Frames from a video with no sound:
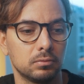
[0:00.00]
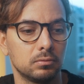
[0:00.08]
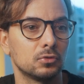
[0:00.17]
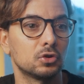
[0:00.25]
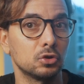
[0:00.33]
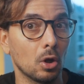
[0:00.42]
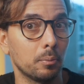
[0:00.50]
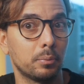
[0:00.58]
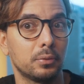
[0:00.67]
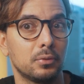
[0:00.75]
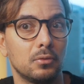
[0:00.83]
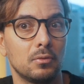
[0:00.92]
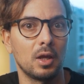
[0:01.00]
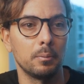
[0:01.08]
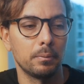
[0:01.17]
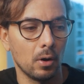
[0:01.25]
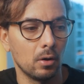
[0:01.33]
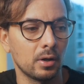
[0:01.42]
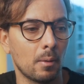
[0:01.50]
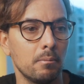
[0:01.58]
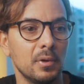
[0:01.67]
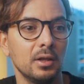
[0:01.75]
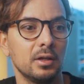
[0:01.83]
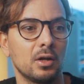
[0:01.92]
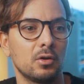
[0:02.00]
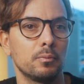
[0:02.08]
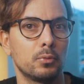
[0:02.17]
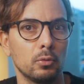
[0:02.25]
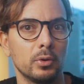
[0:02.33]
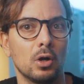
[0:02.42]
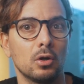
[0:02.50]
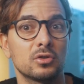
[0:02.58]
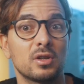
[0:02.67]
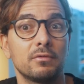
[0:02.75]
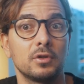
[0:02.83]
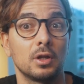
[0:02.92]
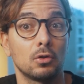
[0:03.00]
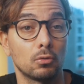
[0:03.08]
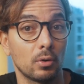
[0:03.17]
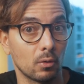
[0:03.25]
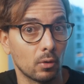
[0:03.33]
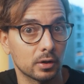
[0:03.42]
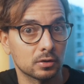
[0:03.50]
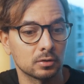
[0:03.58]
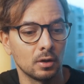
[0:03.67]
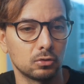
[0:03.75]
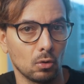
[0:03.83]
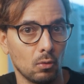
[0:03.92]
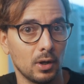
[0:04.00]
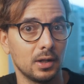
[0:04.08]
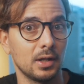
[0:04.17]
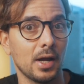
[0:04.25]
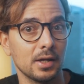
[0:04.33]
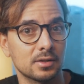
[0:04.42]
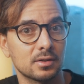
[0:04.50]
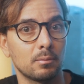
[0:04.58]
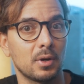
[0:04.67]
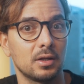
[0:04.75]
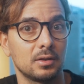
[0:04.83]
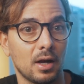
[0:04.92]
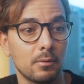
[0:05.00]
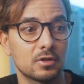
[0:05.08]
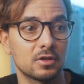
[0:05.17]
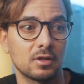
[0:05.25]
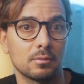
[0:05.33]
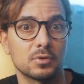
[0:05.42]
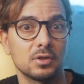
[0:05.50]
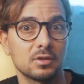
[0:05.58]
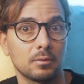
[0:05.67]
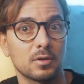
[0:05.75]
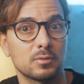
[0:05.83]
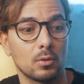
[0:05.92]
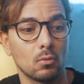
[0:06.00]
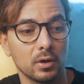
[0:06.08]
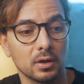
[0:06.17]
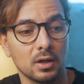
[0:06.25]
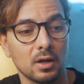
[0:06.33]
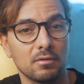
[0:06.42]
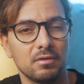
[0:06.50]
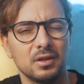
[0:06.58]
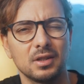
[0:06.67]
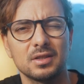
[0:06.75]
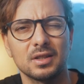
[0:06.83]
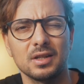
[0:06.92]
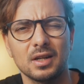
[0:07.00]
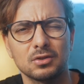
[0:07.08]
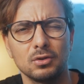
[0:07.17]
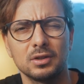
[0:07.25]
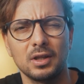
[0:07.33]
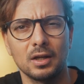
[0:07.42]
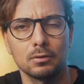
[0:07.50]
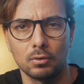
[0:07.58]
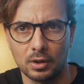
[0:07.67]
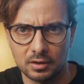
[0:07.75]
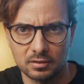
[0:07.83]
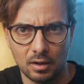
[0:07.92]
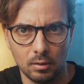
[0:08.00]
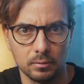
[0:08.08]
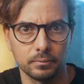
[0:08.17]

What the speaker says: stop, keep on and building and improving on something that already works. So while Lights and my habit setup system has been working, I think this can actually take it to the next level.